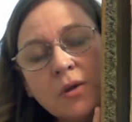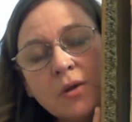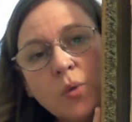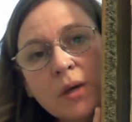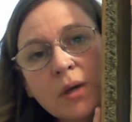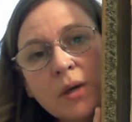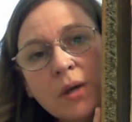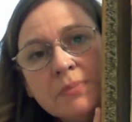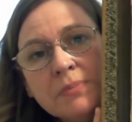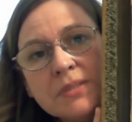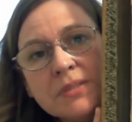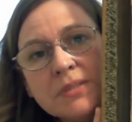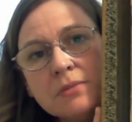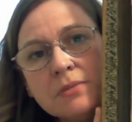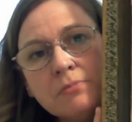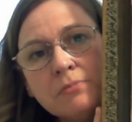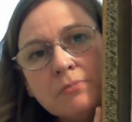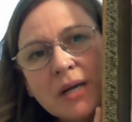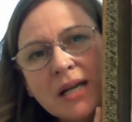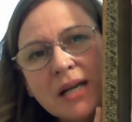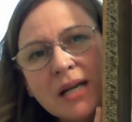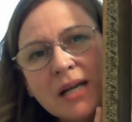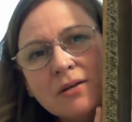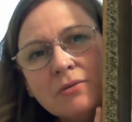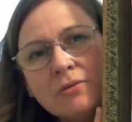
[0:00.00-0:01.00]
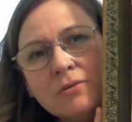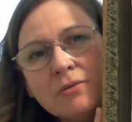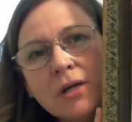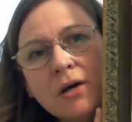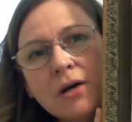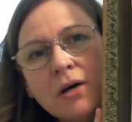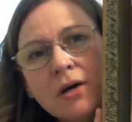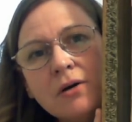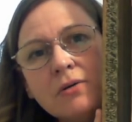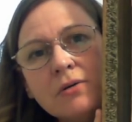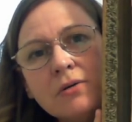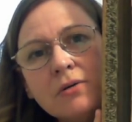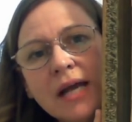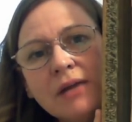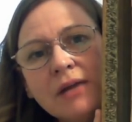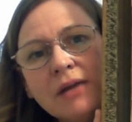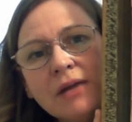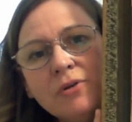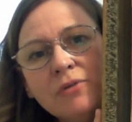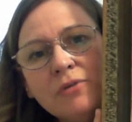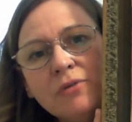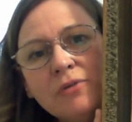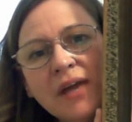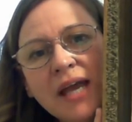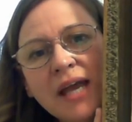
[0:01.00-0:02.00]
whips, but I don't know. I
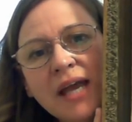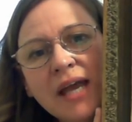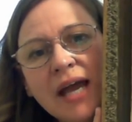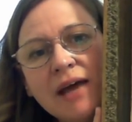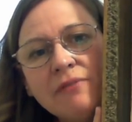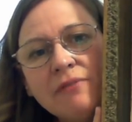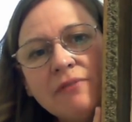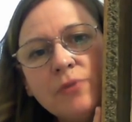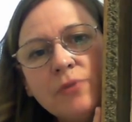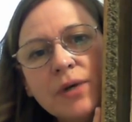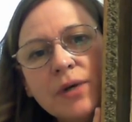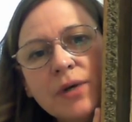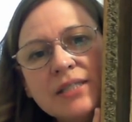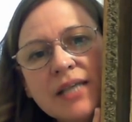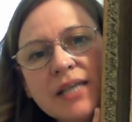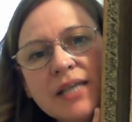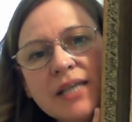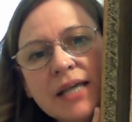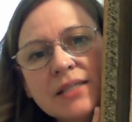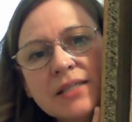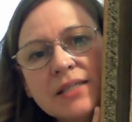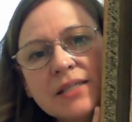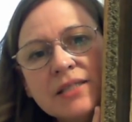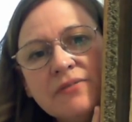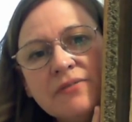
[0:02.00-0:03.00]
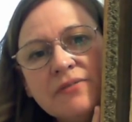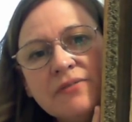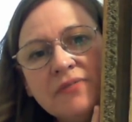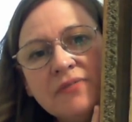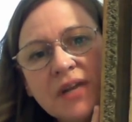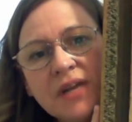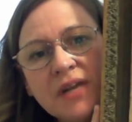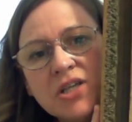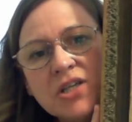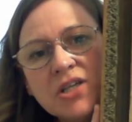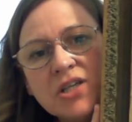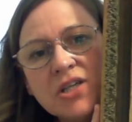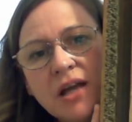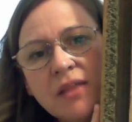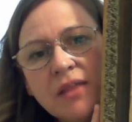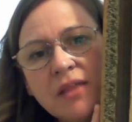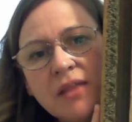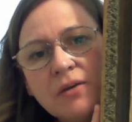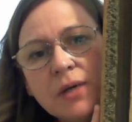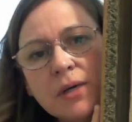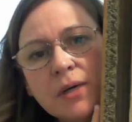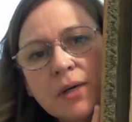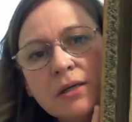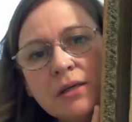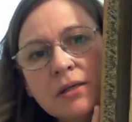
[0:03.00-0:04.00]
don't know if I have what it takes to finish
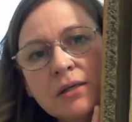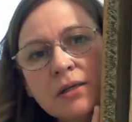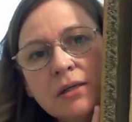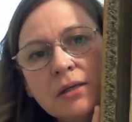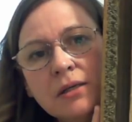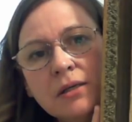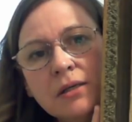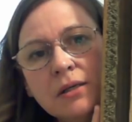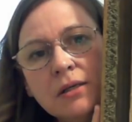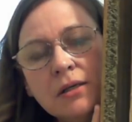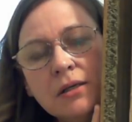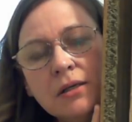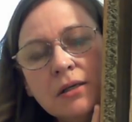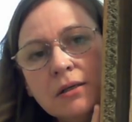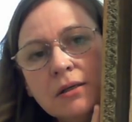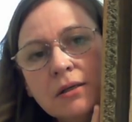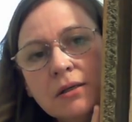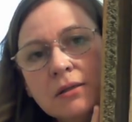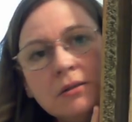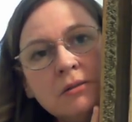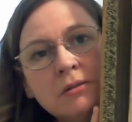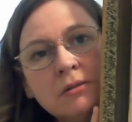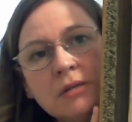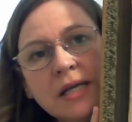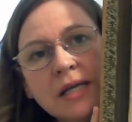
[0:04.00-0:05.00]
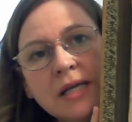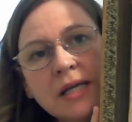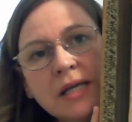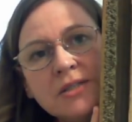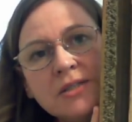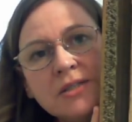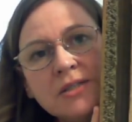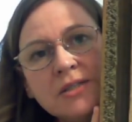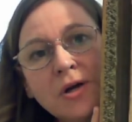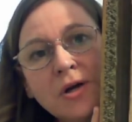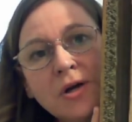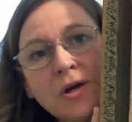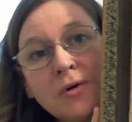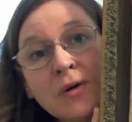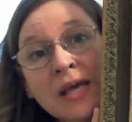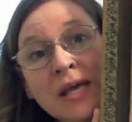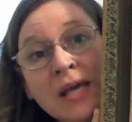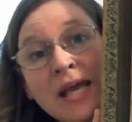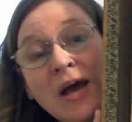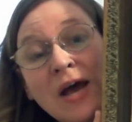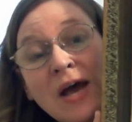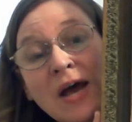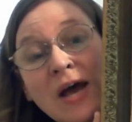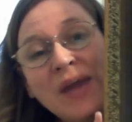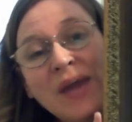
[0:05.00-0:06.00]
another one. I just don't know.
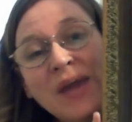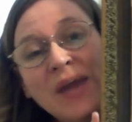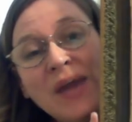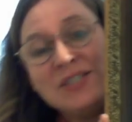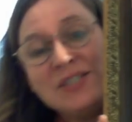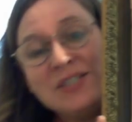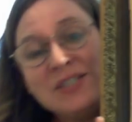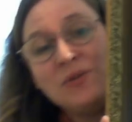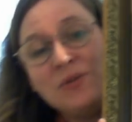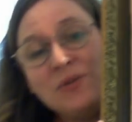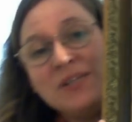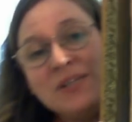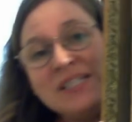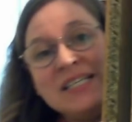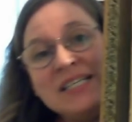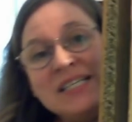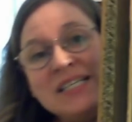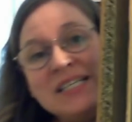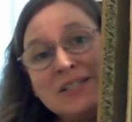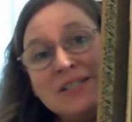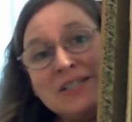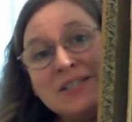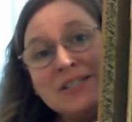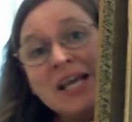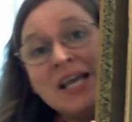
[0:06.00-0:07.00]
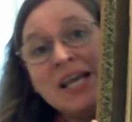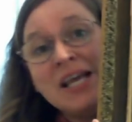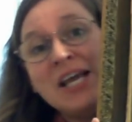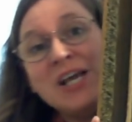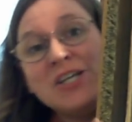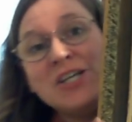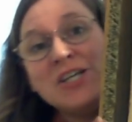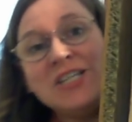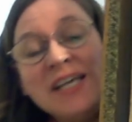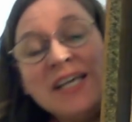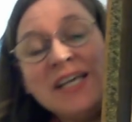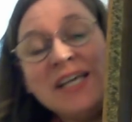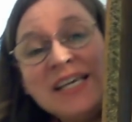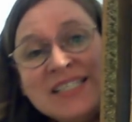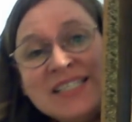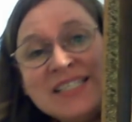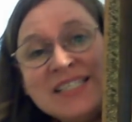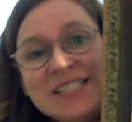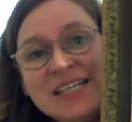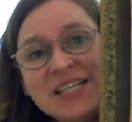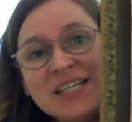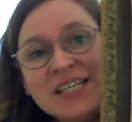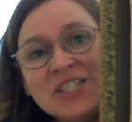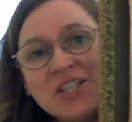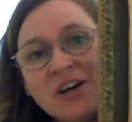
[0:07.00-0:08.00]
Okay, so the details. She is
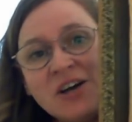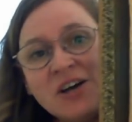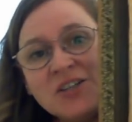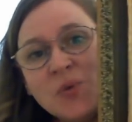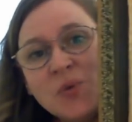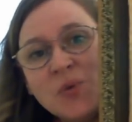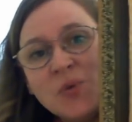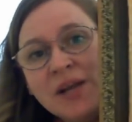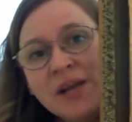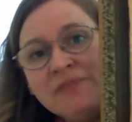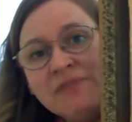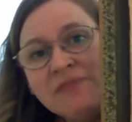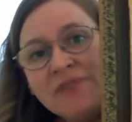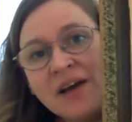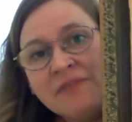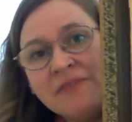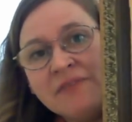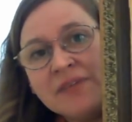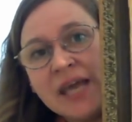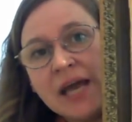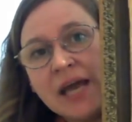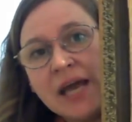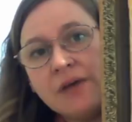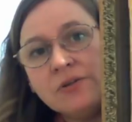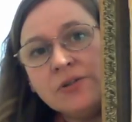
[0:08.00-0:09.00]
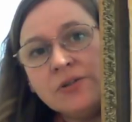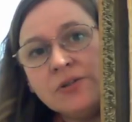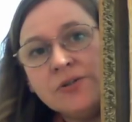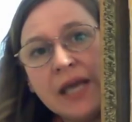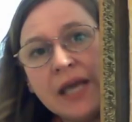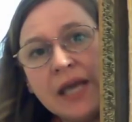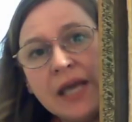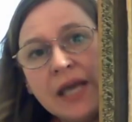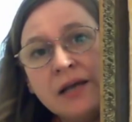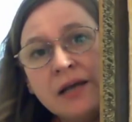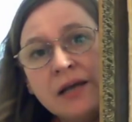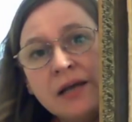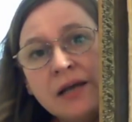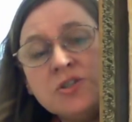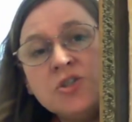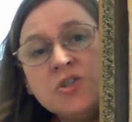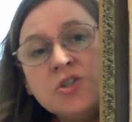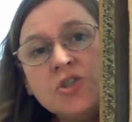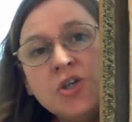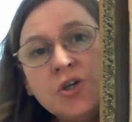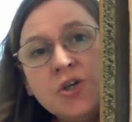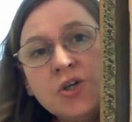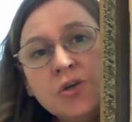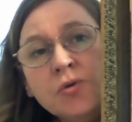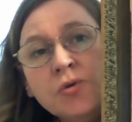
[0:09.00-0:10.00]
stitched on 25 count Lugana,
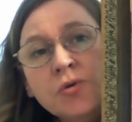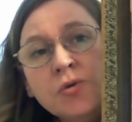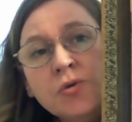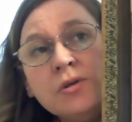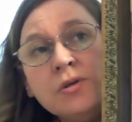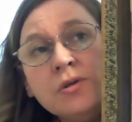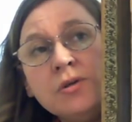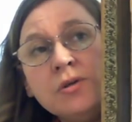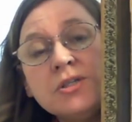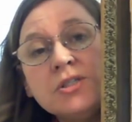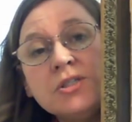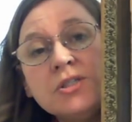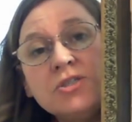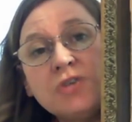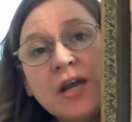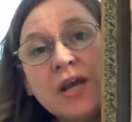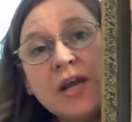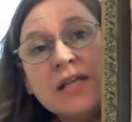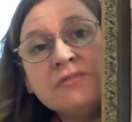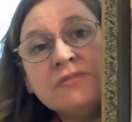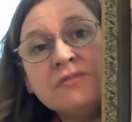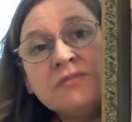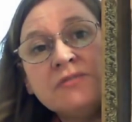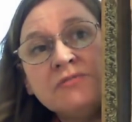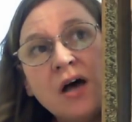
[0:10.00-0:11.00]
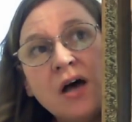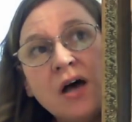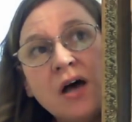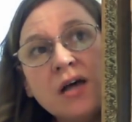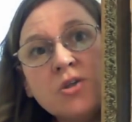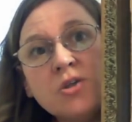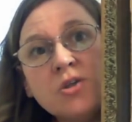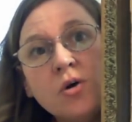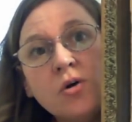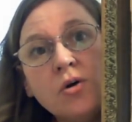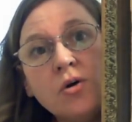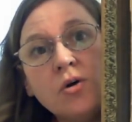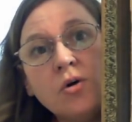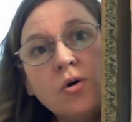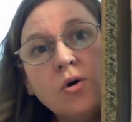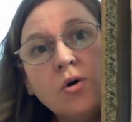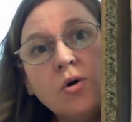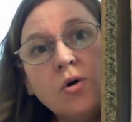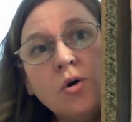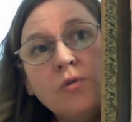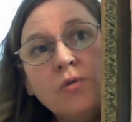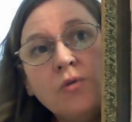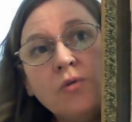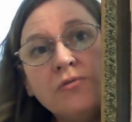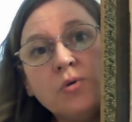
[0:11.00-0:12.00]
2 strands of floss
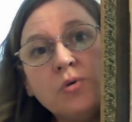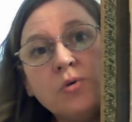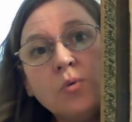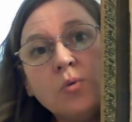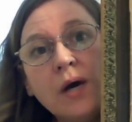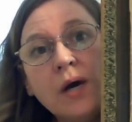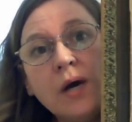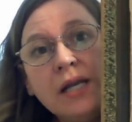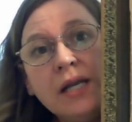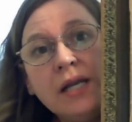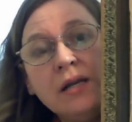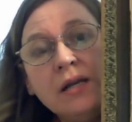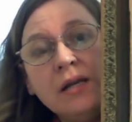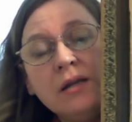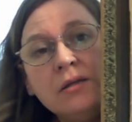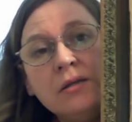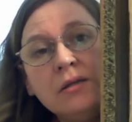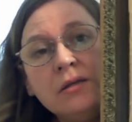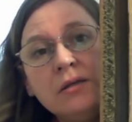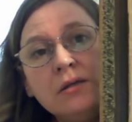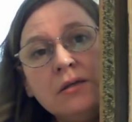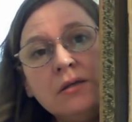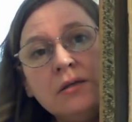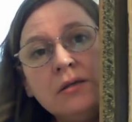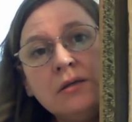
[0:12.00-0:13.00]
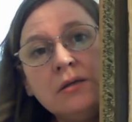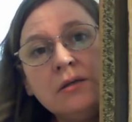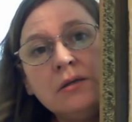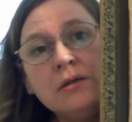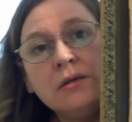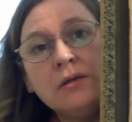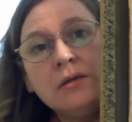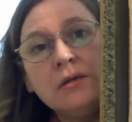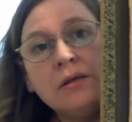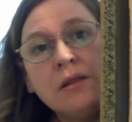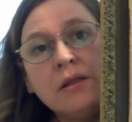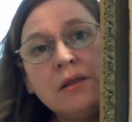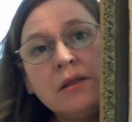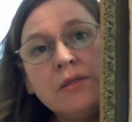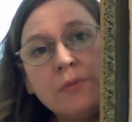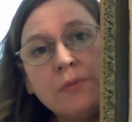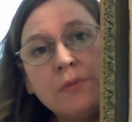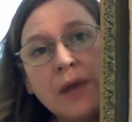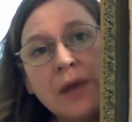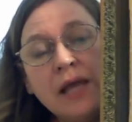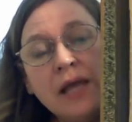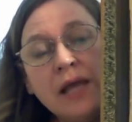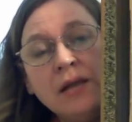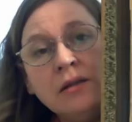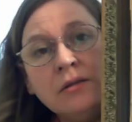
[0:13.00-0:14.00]
over 1
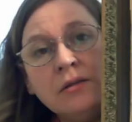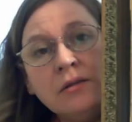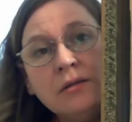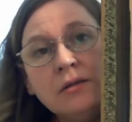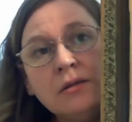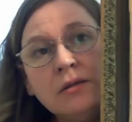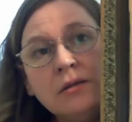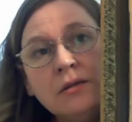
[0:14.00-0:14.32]
thread,